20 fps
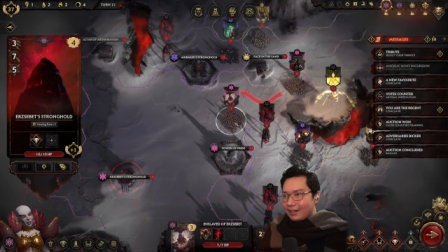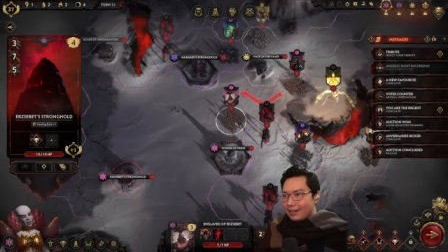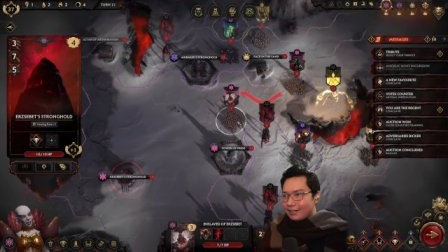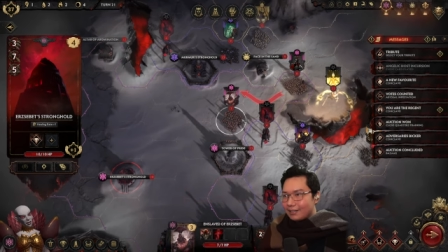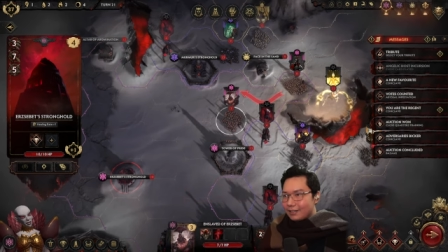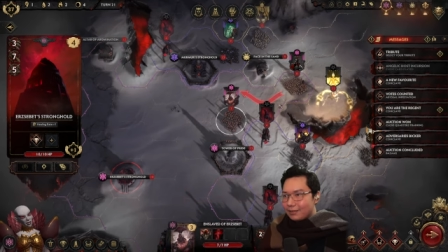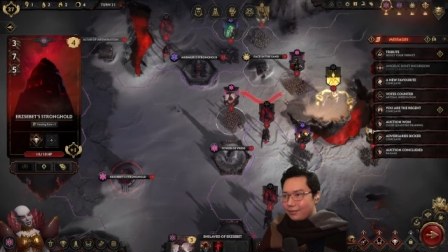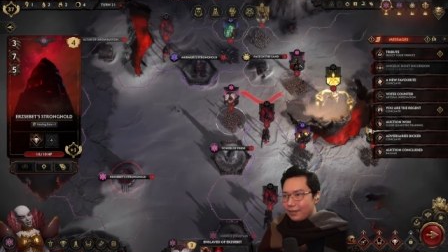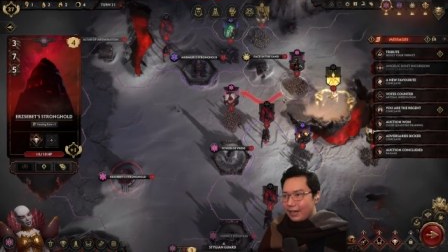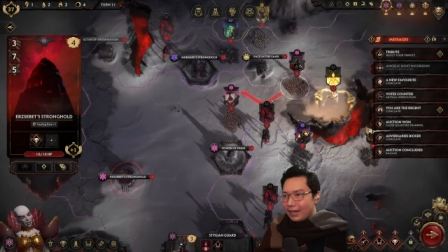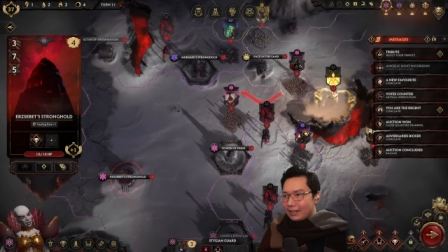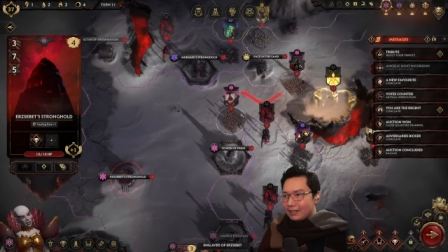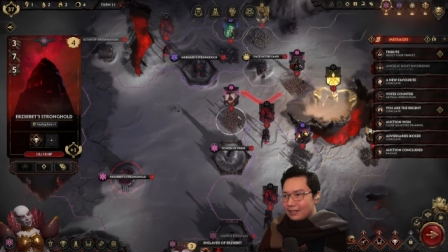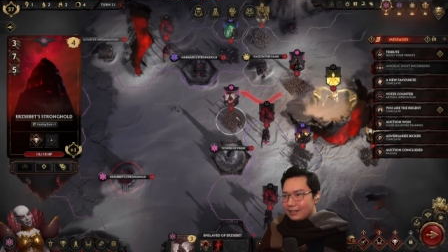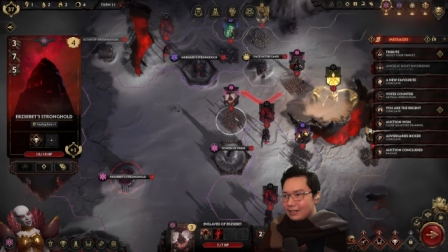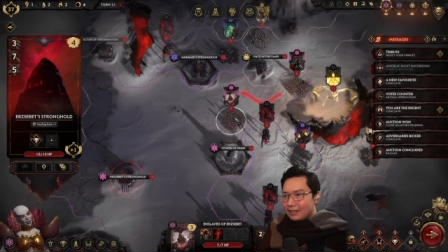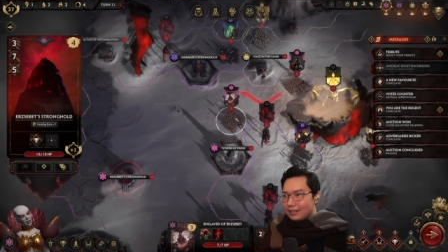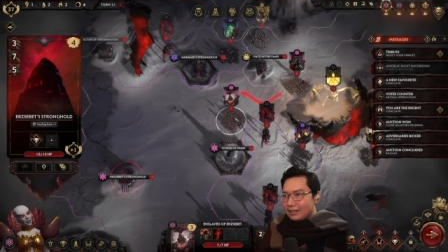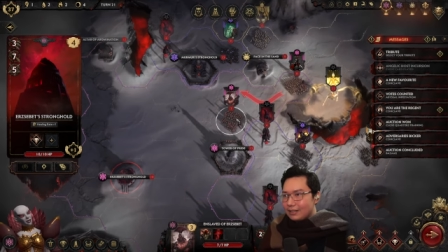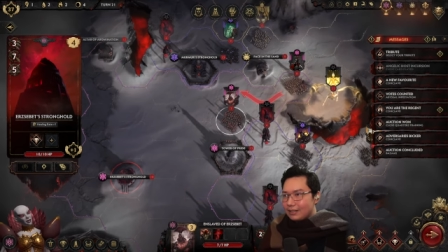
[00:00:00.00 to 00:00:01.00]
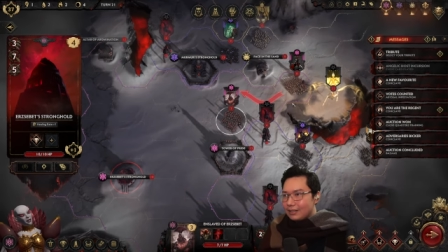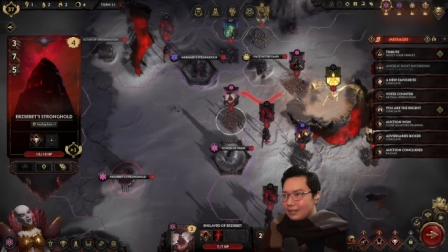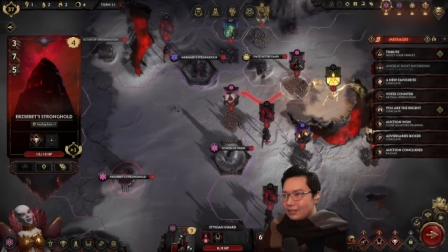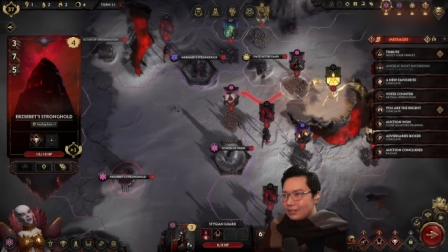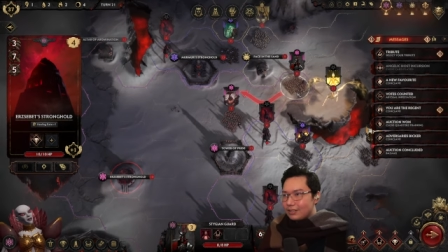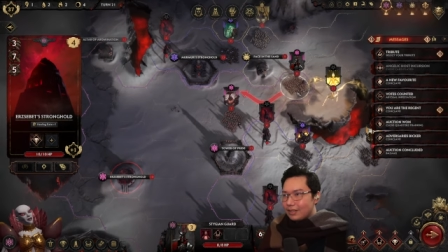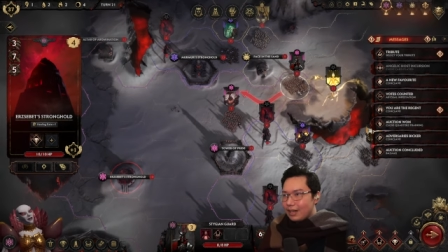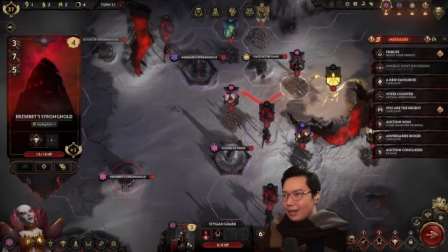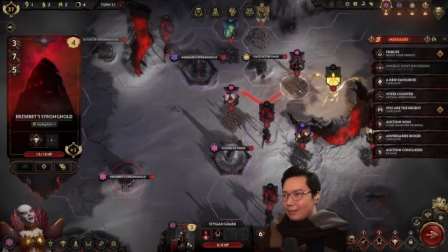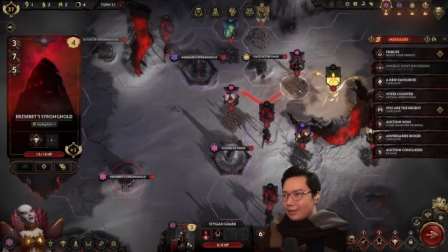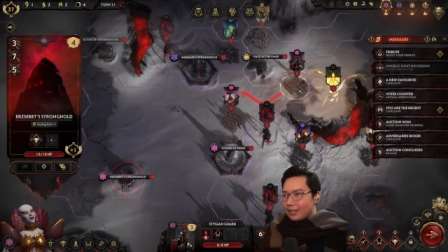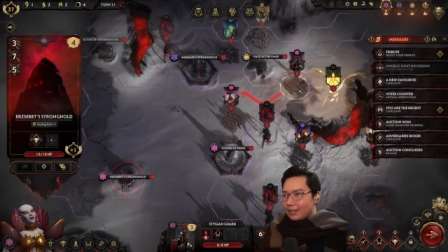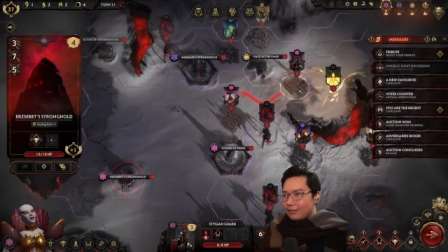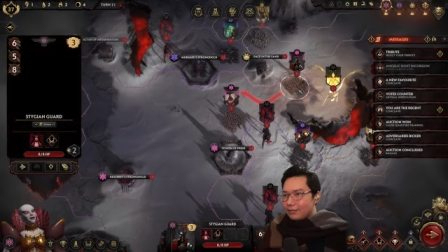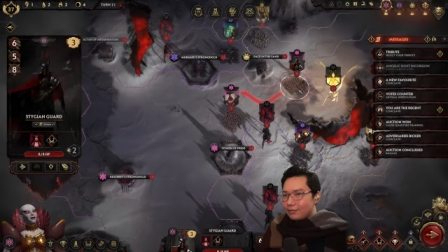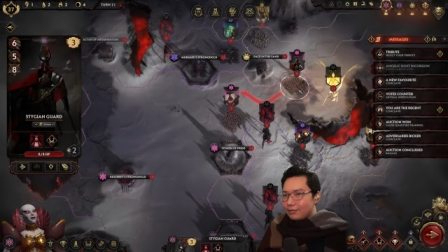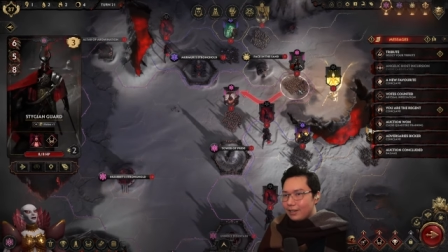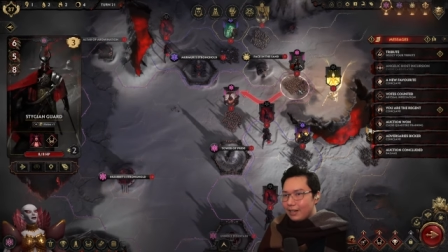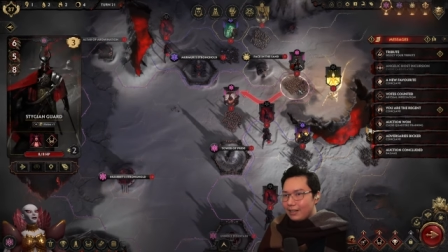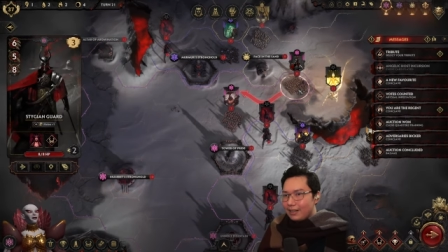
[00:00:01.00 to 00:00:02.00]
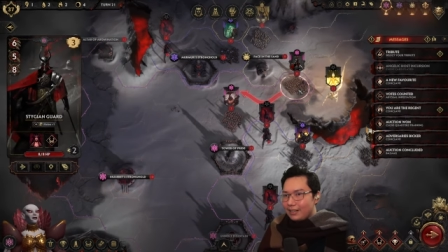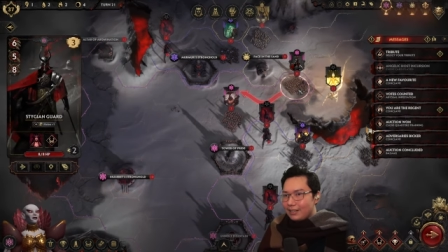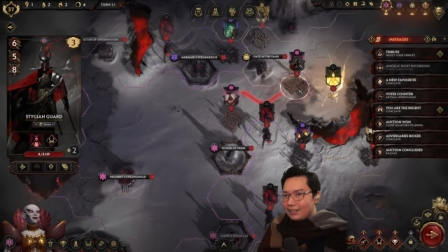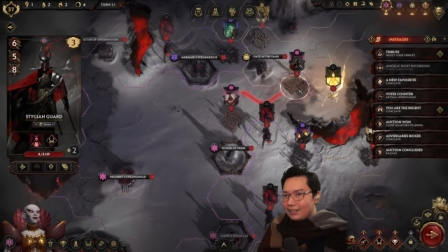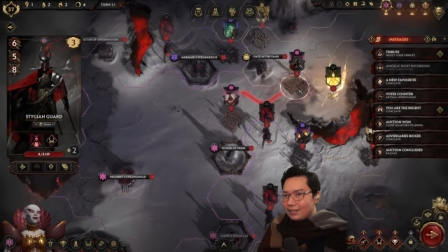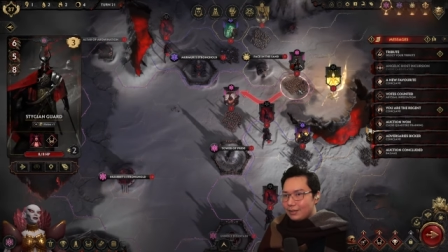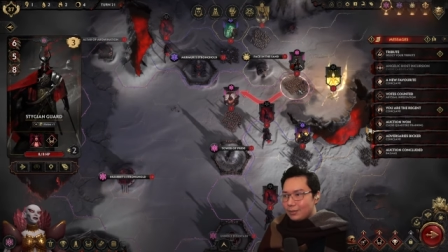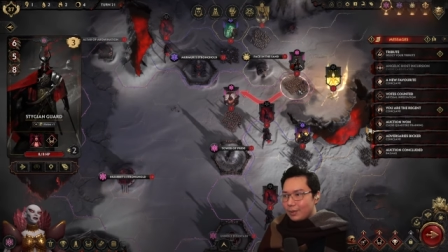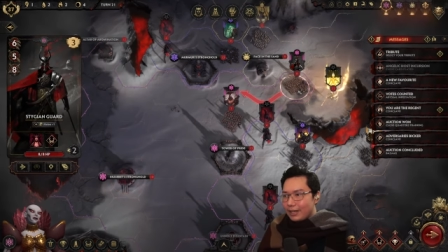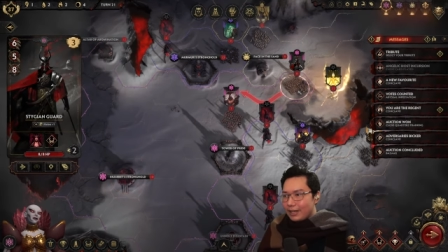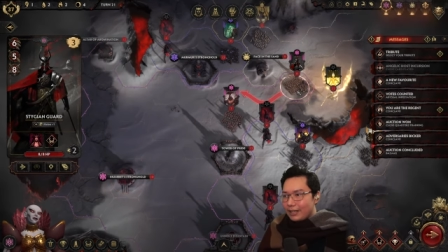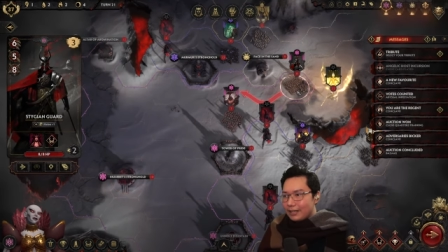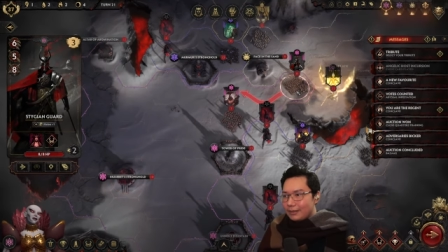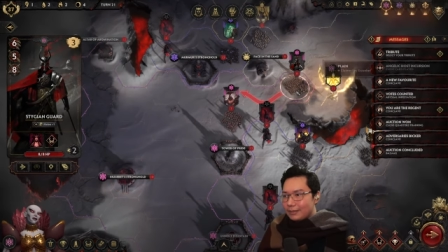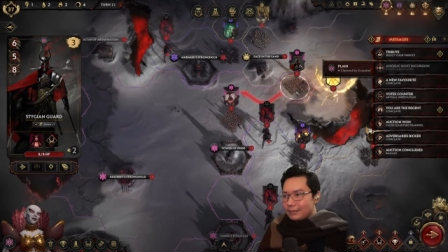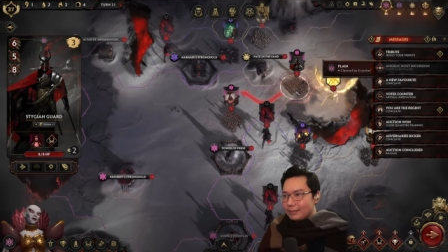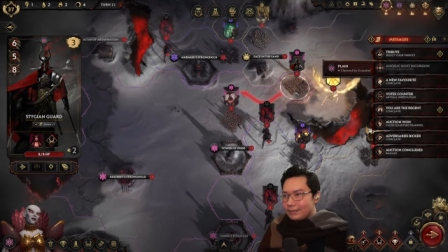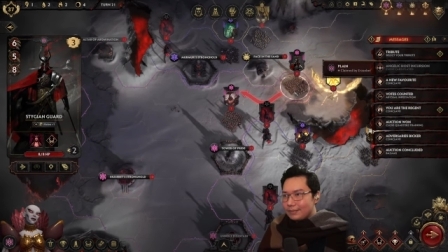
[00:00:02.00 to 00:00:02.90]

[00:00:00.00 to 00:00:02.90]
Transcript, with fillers: artifact. So I'm gonna run this away,